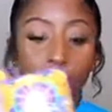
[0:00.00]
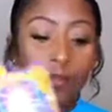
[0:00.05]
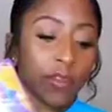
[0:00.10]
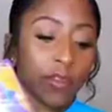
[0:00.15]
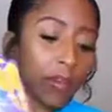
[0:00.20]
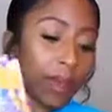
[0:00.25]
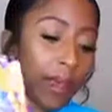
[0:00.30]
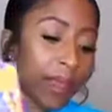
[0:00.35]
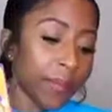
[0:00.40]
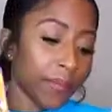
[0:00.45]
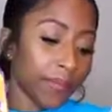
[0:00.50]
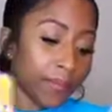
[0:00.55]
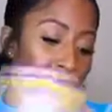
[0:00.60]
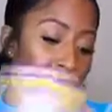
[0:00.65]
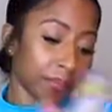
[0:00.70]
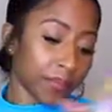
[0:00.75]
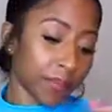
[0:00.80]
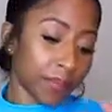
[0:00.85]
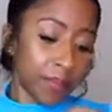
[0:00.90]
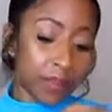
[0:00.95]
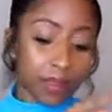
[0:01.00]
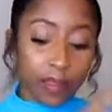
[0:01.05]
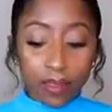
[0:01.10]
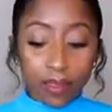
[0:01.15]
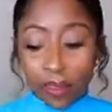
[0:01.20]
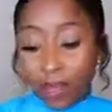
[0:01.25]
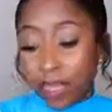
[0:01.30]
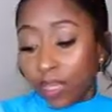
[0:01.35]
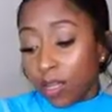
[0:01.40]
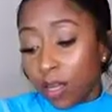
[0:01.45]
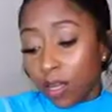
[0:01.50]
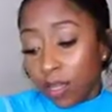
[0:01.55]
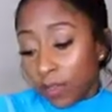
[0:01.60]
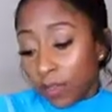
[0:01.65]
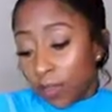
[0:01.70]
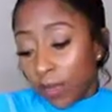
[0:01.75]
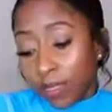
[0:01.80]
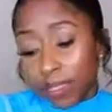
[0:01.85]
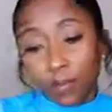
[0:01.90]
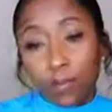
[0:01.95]
Okay, that's all this
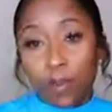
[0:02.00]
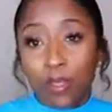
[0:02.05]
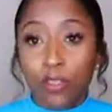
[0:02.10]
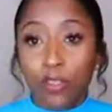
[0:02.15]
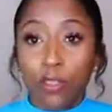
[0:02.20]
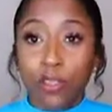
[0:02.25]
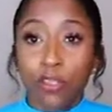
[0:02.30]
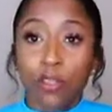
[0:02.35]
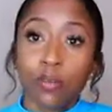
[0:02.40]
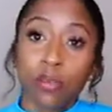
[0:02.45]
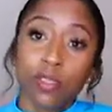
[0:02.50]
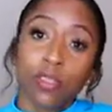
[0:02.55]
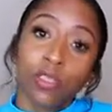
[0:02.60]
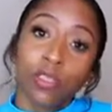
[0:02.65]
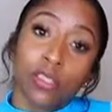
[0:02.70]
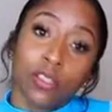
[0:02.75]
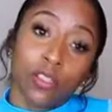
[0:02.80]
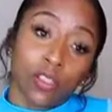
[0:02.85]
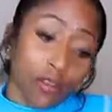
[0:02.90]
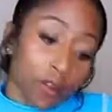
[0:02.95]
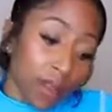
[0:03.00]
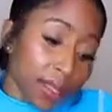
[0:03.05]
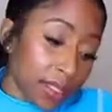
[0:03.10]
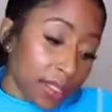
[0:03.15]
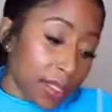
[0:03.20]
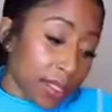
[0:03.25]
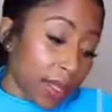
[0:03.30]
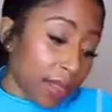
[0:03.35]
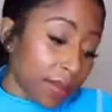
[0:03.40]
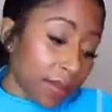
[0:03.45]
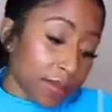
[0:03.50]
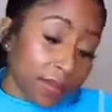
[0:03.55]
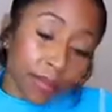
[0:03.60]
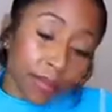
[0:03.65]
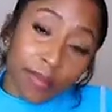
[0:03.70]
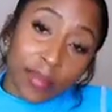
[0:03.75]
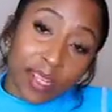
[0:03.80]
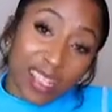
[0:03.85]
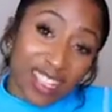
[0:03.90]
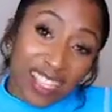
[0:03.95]
person wants you to do, is just trust them.
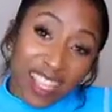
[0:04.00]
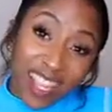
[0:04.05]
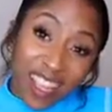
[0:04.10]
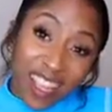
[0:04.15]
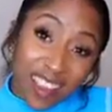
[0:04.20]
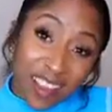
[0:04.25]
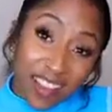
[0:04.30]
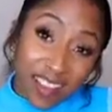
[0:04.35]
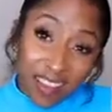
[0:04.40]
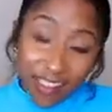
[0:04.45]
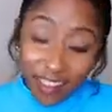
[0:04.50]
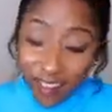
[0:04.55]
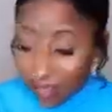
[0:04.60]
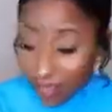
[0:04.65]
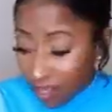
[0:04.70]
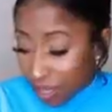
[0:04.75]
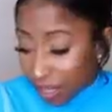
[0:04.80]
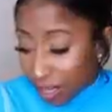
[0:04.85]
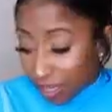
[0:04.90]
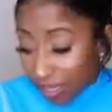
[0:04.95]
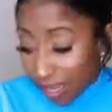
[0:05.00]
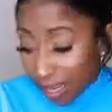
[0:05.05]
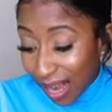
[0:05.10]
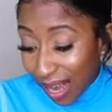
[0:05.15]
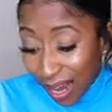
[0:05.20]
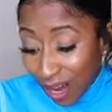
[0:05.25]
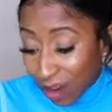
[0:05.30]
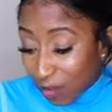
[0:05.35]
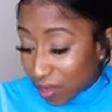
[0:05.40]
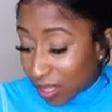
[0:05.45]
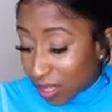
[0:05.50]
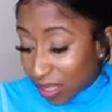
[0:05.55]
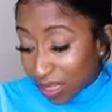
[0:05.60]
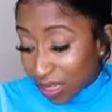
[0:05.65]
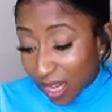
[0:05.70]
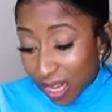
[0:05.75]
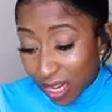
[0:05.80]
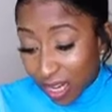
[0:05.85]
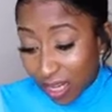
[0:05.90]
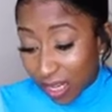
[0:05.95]
That's it. Because I don't really
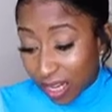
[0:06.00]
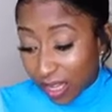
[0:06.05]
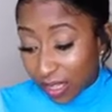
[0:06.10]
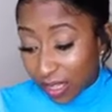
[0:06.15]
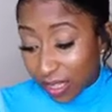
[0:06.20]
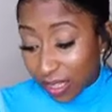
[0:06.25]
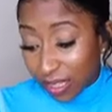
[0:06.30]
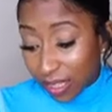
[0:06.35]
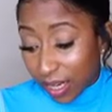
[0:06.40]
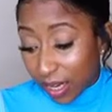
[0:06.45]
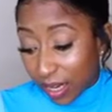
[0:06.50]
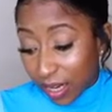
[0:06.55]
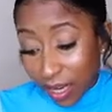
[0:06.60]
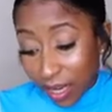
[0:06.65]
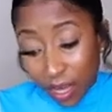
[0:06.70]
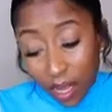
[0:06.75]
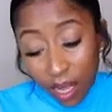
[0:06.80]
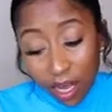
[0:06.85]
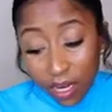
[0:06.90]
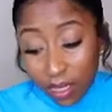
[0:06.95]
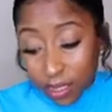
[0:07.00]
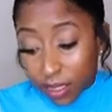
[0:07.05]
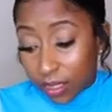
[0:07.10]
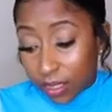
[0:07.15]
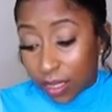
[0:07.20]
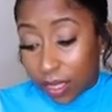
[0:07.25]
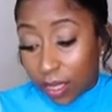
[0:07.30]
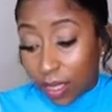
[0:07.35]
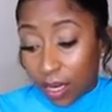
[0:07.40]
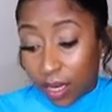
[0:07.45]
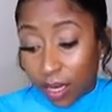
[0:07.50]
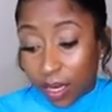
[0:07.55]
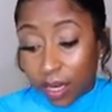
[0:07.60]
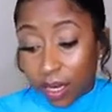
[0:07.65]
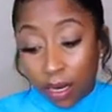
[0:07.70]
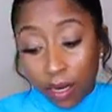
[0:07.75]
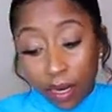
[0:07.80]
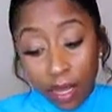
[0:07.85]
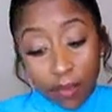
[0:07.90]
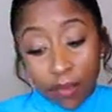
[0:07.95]
see any ill intent, honestly.
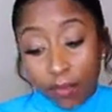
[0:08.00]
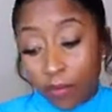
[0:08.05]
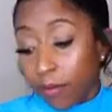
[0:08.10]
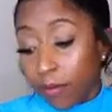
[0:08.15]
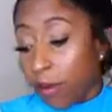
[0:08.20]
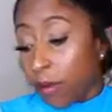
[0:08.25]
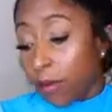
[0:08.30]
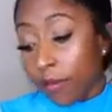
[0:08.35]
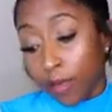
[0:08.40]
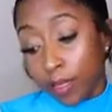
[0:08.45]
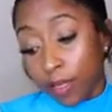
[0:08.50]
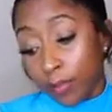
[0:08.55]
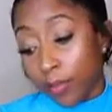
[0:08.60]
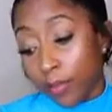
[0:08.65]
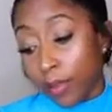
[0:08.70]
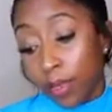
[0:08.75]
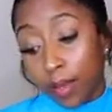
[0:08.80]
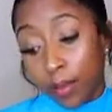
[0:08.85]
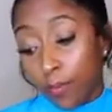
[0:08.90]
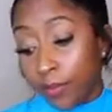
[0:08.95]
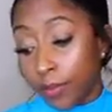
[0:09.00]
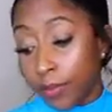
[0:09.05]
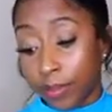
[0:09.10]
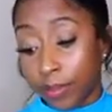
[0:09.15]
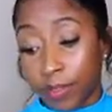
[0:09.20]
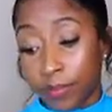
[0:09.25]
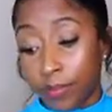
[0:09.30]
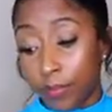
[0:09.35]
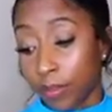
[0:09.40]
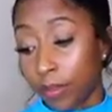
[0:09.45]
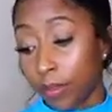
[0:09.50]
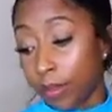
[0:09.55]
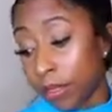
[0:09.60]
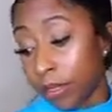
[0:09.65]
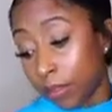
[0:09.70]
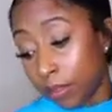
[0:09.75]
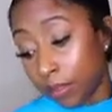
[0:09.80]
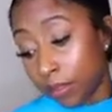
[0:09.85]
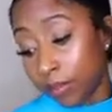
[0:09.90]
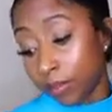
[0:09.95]
And I'll be real quick to pick up on something
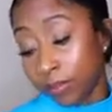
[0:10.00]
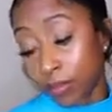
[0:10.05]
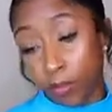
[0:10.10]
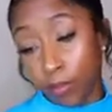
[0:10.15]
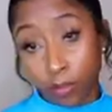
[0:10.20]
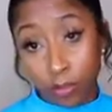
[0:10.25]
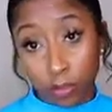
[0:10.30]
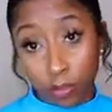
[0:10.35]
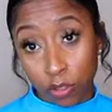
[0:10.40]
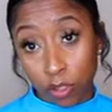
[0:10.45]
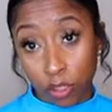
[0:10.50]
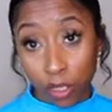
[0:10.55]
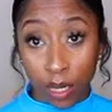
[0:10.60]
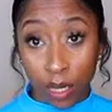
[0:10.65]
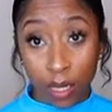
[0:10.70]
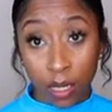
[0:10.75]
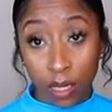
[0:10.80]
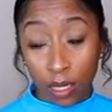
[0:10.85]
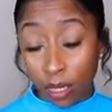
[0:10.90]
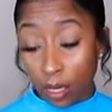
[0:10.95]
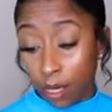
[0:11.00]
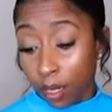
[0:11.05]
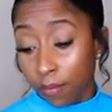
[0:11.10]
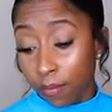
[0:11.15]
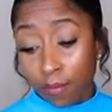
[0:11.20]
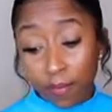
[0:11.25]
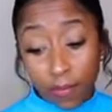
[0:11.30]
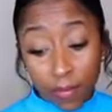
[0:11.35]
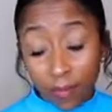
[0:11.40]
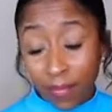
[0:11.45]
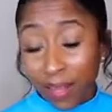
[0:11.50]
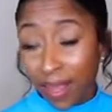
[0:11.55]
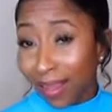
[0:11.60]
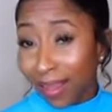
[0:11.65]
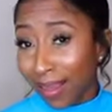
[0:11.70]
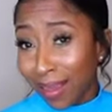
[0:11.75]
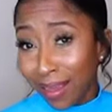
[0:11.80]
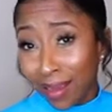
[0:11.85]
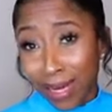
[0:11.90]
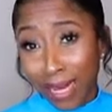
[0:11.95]
that seems a little shady. And I'm
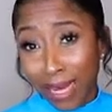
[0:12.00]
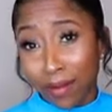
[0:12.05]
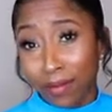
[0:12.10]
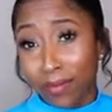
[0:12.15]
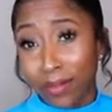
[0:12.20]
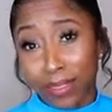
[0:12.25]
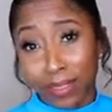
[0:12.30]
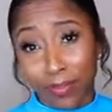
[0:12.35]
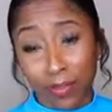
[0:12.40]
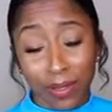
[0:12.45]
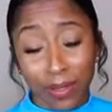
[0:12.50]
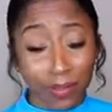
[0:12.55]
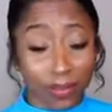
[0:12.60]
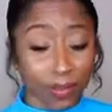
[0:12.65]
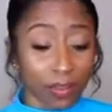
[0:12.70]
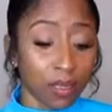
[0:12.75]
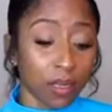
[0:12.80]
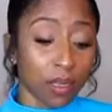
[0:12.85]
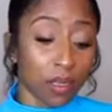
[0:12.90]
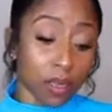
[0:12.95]
not getting that with this person.